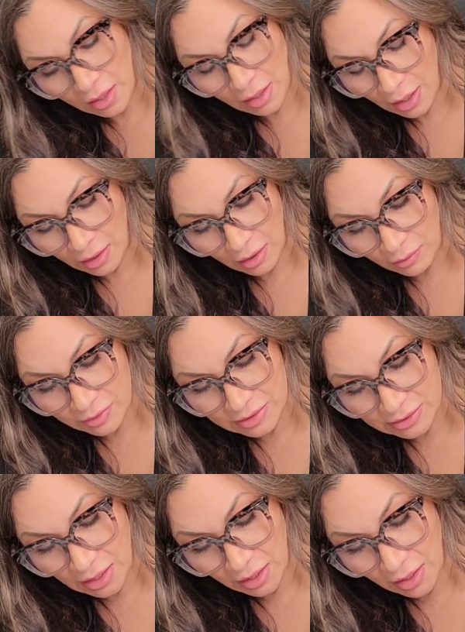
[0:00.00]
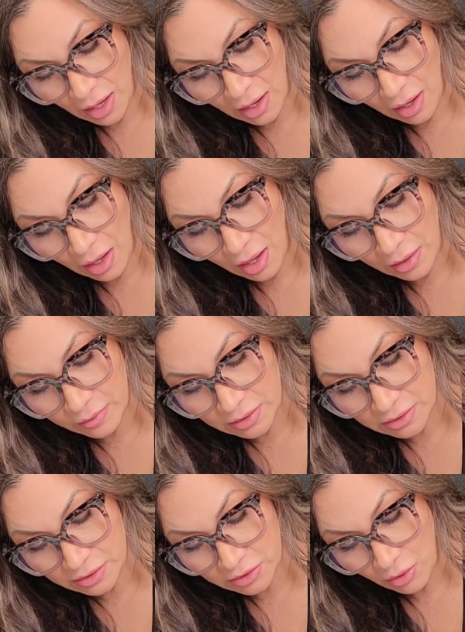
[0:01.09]
I would say I
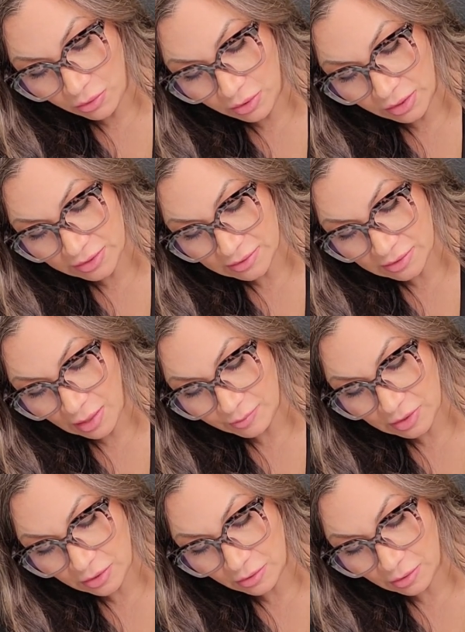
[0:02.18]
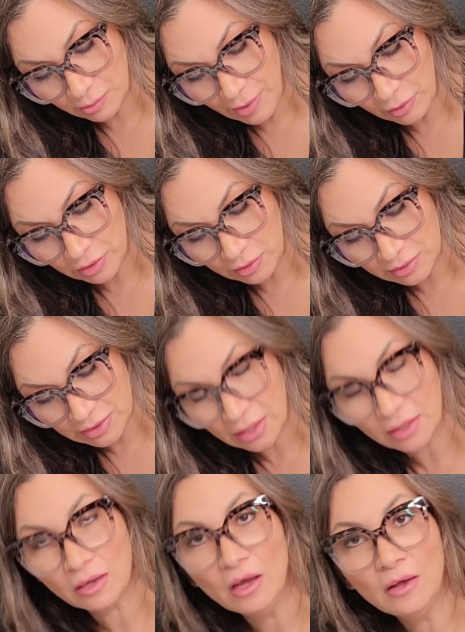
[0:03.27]
was totally skeptical about
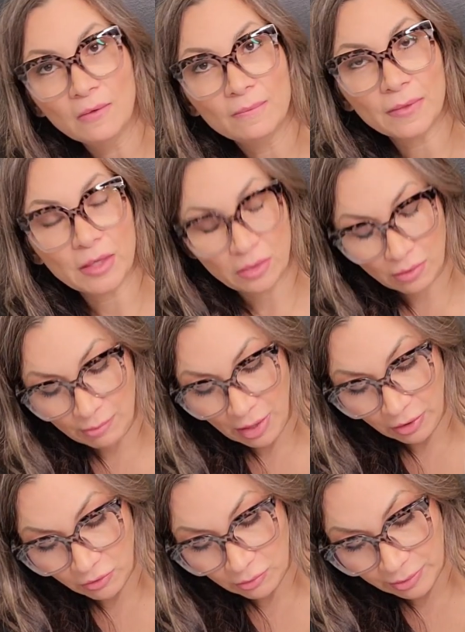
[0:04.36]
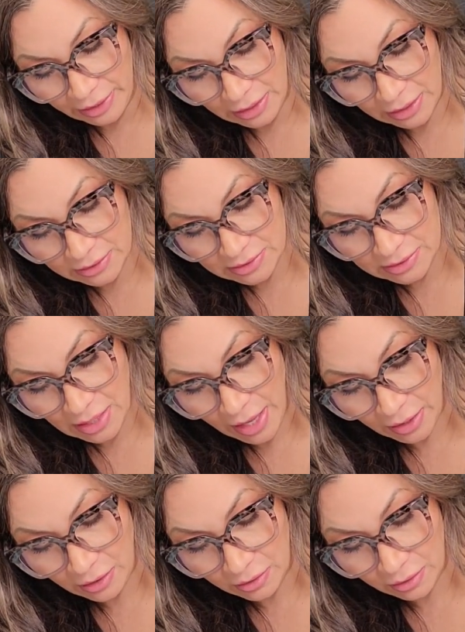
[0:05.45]
using, you know, a microblading
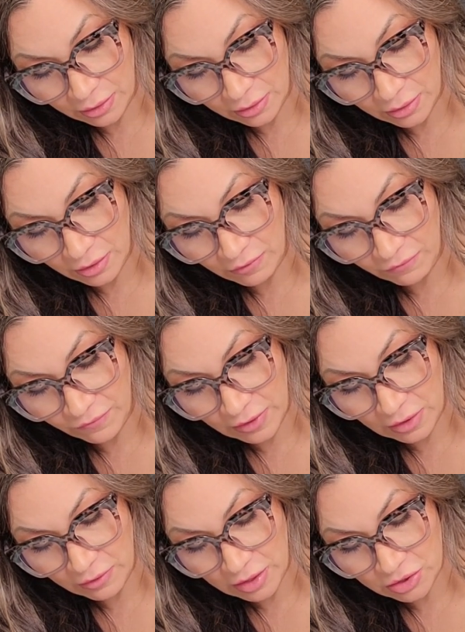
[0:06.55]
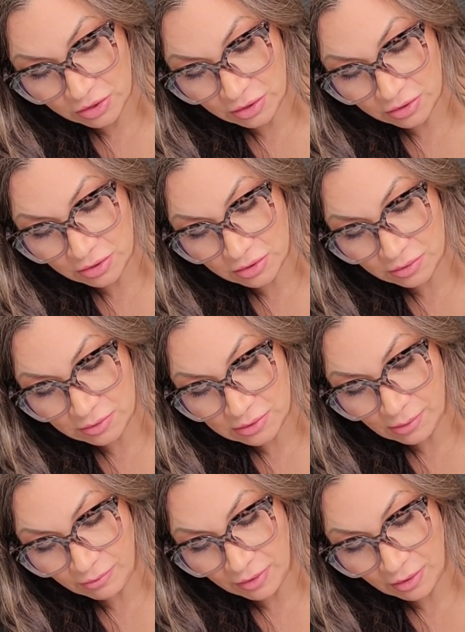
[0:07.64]
style configuration to do
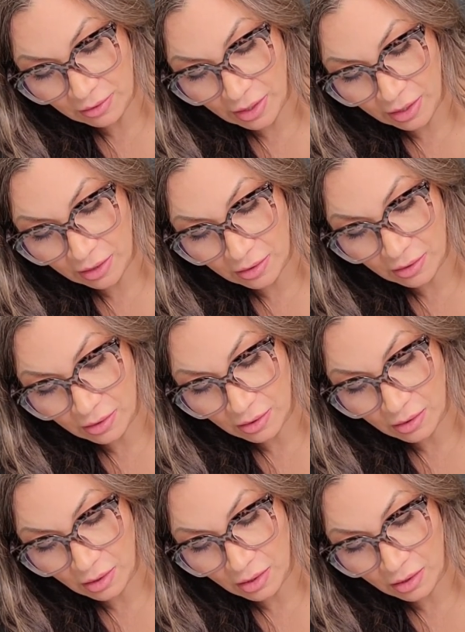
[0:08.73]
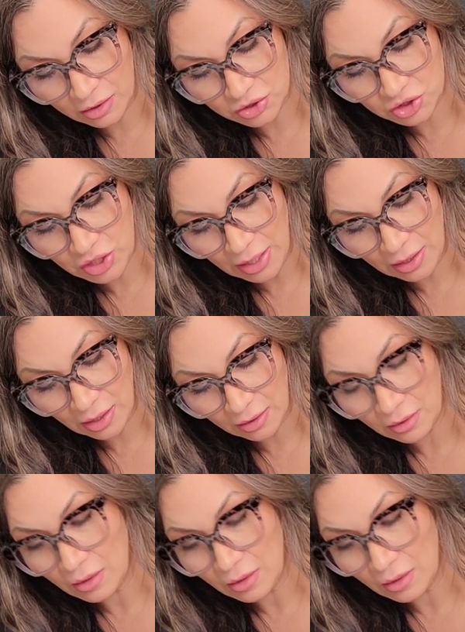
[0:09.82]
something like shading,